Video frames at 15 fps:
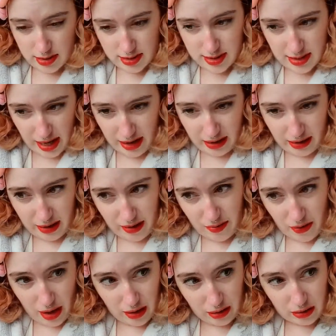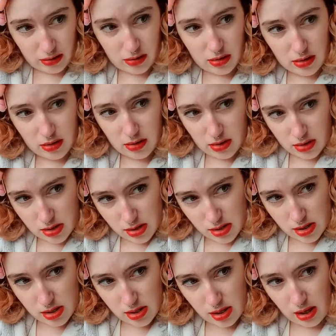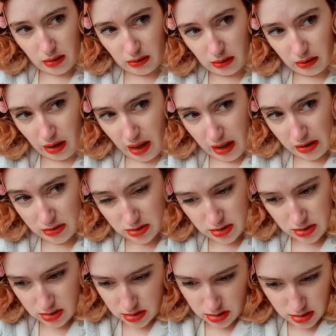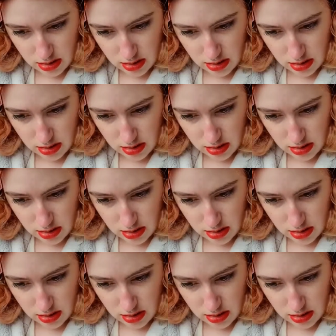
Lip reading: set it and then it'll last